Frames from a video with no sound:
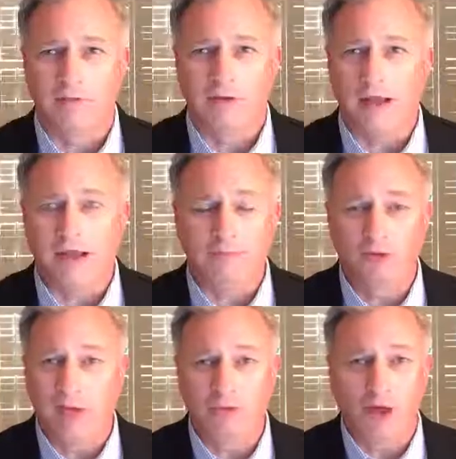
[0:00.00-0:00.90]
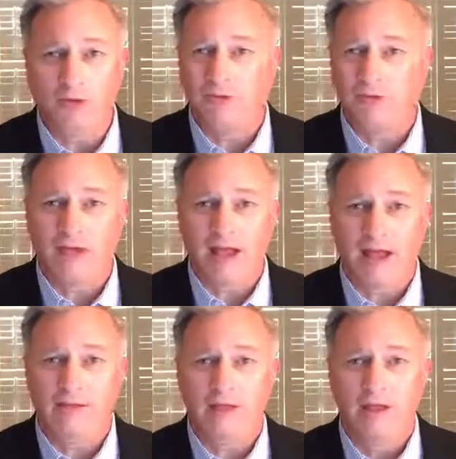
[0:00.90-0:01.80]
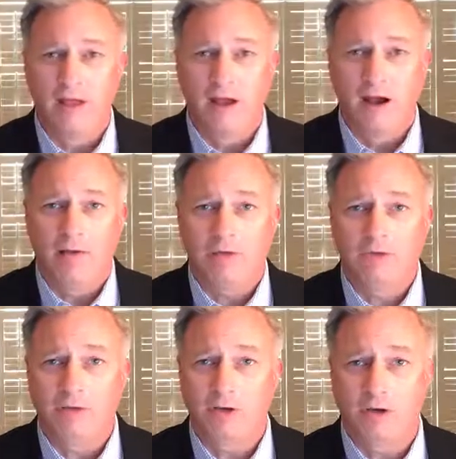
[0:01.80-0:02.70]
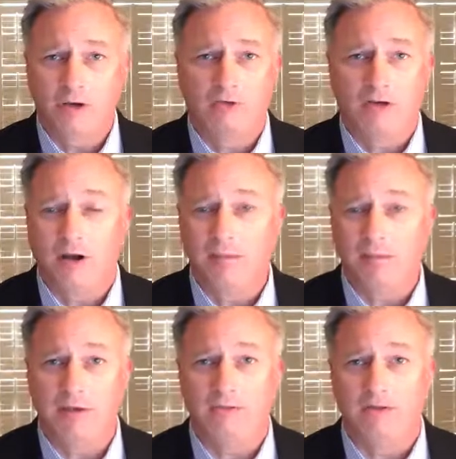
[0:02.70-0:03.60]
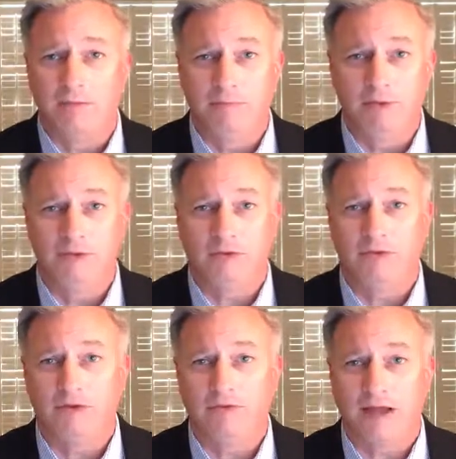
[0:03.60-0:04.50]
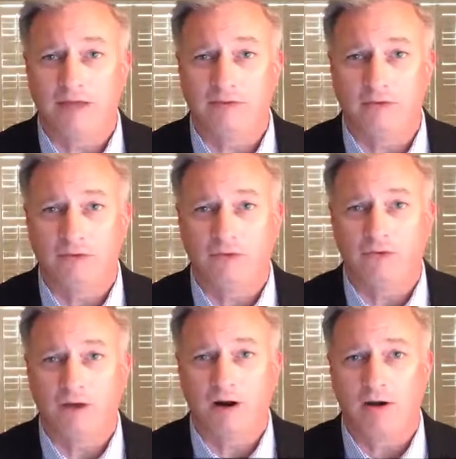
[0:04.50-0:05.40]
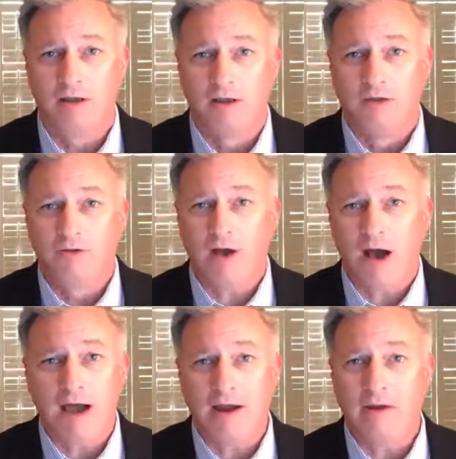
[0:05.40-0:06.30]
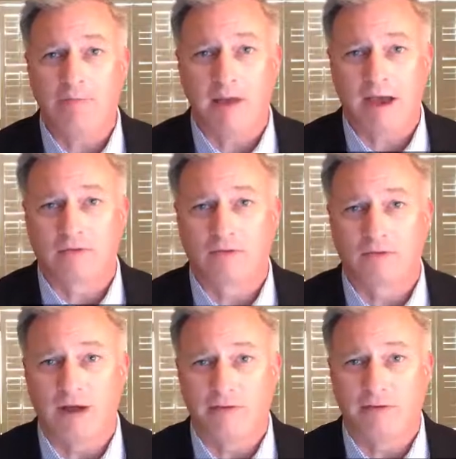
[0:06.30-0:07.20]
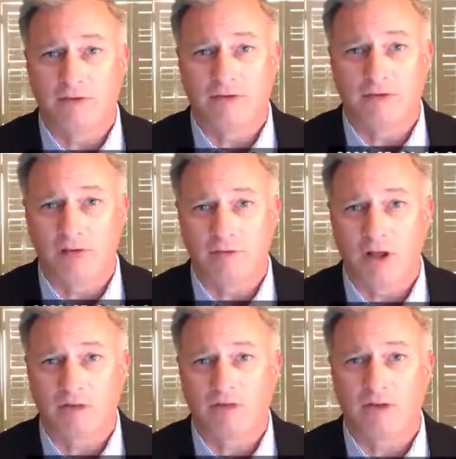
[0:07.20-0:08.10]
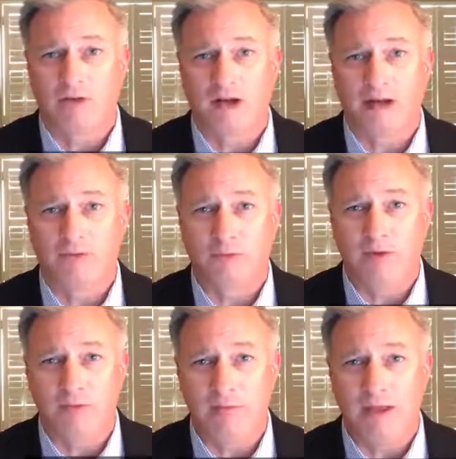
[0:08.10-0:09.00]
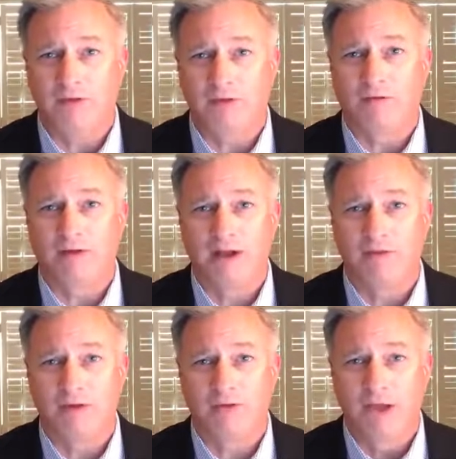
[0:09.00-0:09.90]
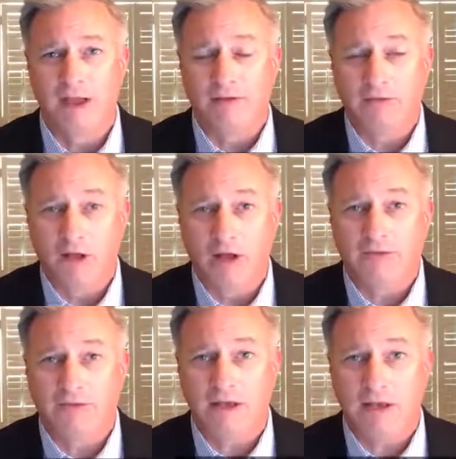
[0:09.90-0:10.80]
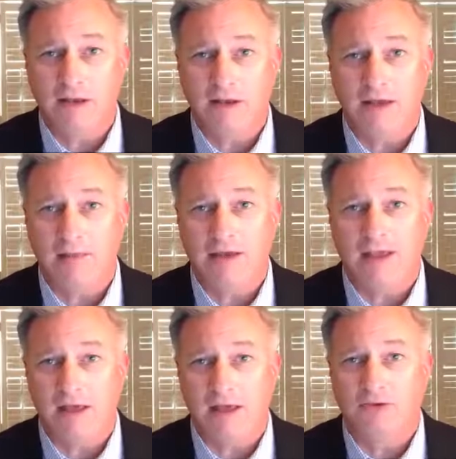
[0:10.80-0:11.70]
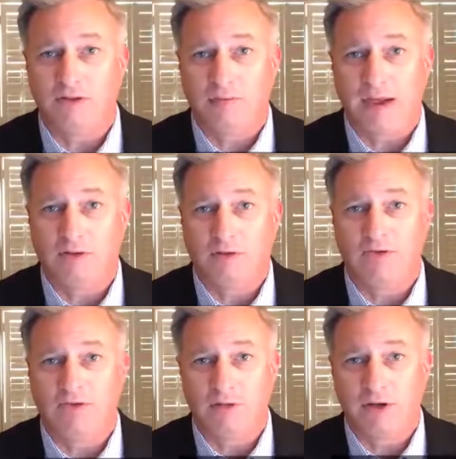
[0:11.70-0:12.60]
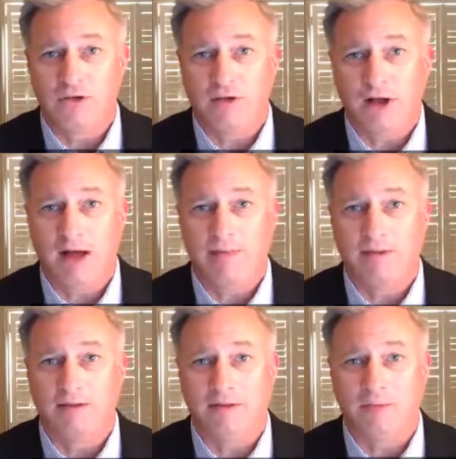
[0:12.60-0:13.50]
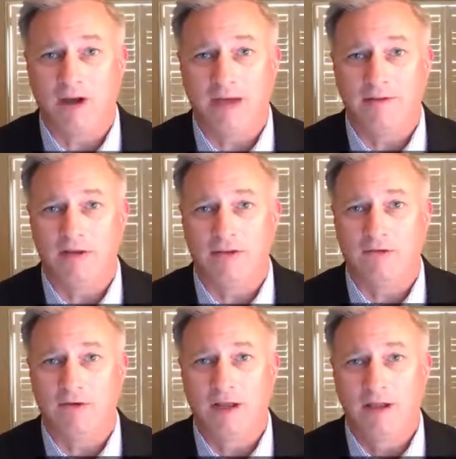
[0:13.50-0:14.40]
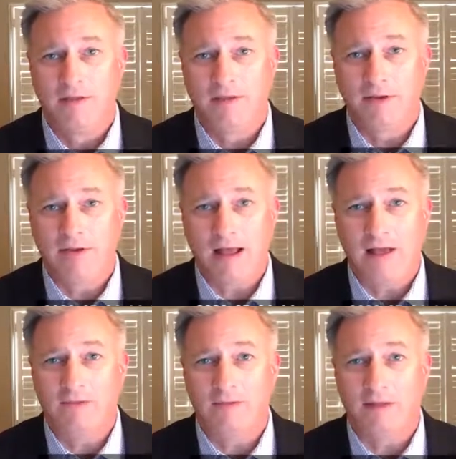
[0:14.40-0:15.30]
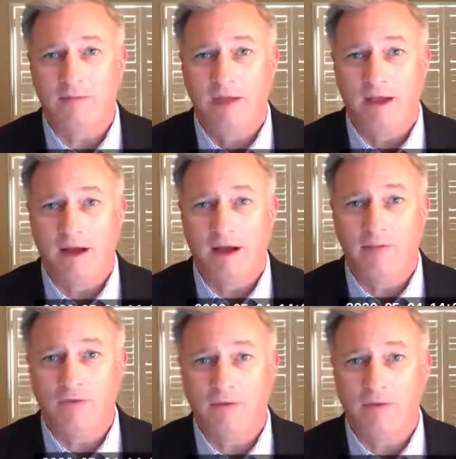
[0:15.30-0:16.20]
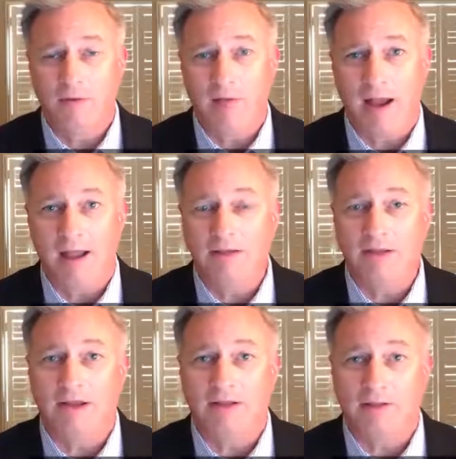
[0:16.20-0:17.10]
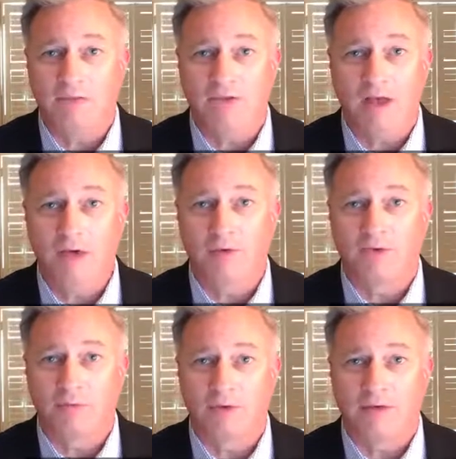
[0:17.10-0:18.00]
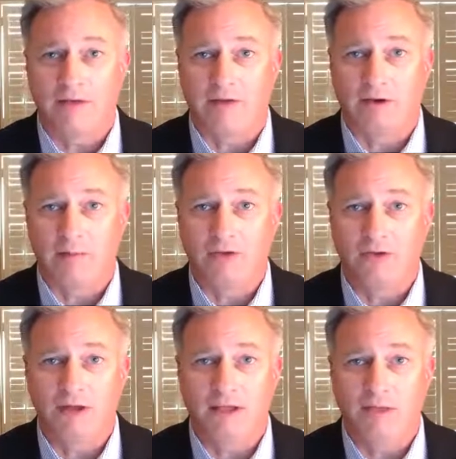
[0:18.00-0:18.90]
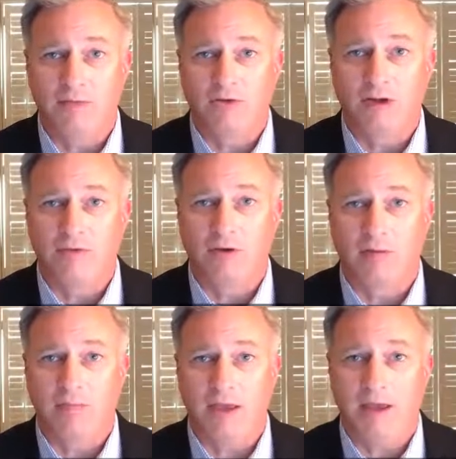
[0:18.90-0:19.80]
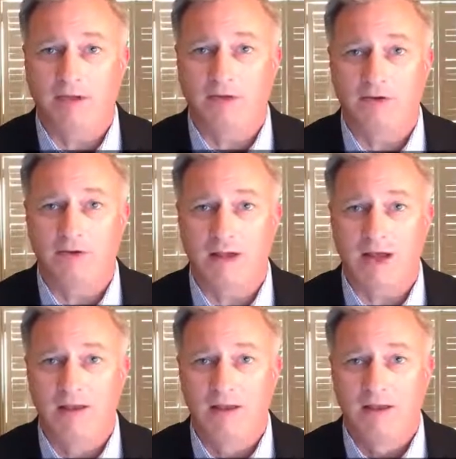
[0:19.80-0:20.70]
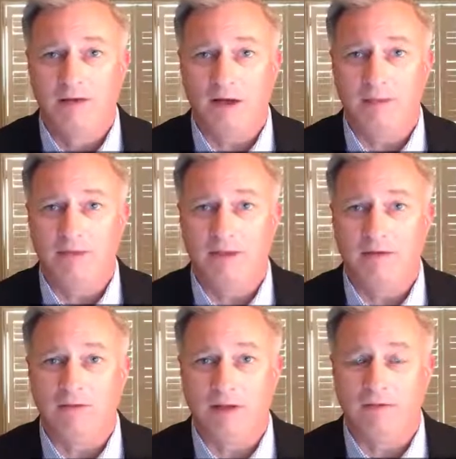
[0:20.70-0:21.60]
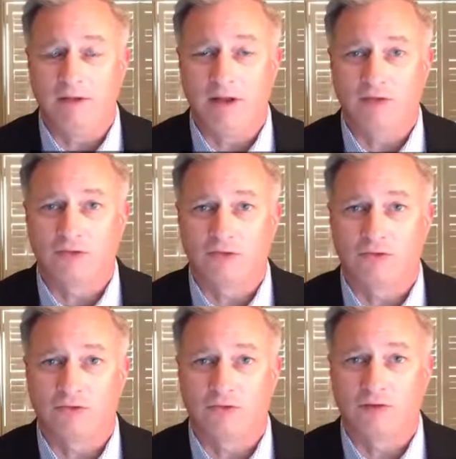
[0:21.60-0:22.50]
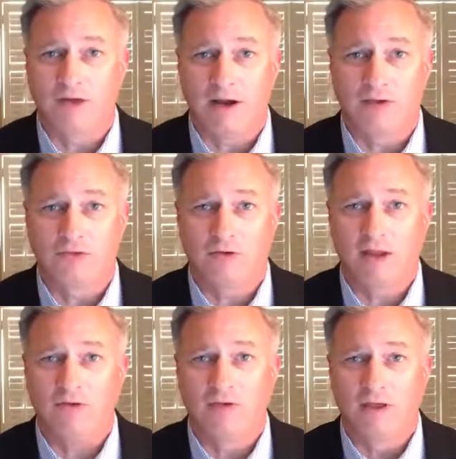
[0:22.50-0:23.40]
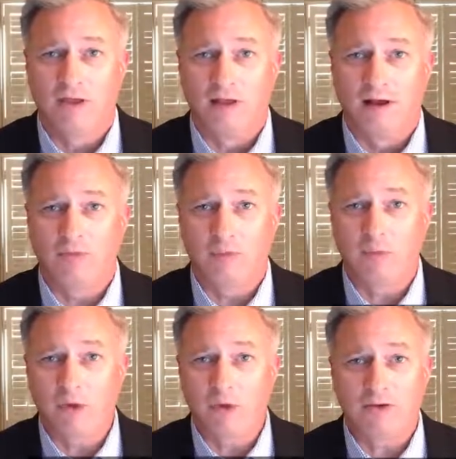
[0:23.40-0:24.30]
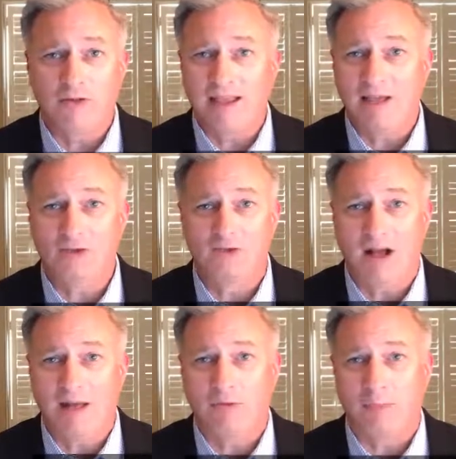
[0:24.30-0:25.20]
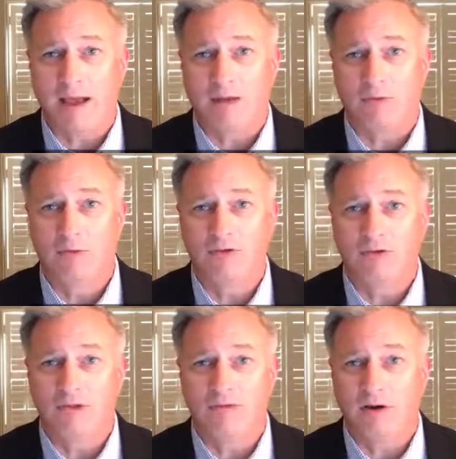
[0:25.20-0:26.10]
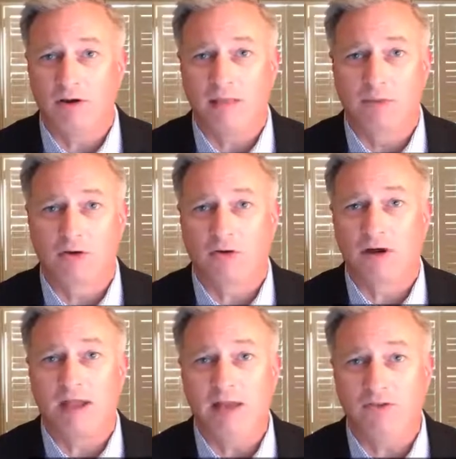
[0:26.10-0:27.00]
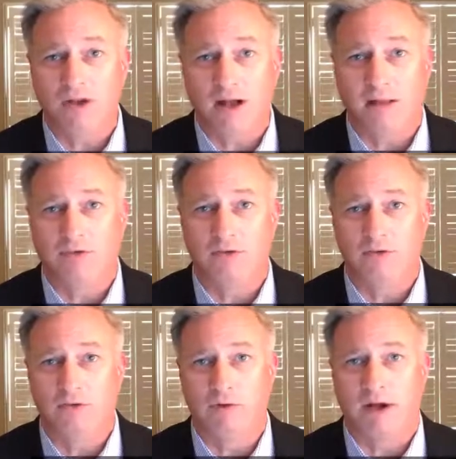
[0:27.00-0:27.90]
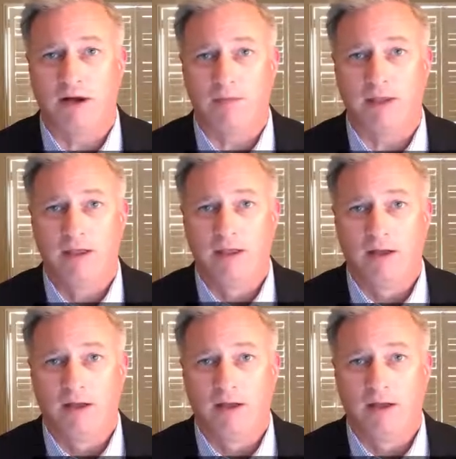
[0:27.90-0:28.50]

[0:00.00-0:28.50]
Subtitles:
Yeah, absolutely. I was also just add that to encourage companies and businesses as they restart to hire back survivors that may have lost their jobs. We know that many survivors have lost the economic engine that powers them, their job in the private industry that allows them to alienate themselves from their trafficker, to make sure to keep the trafficker at bay because they're not in financial dire straits. So we want to make sure they get their jobs back. We want to make sure that they're able to create jobs in this new economy.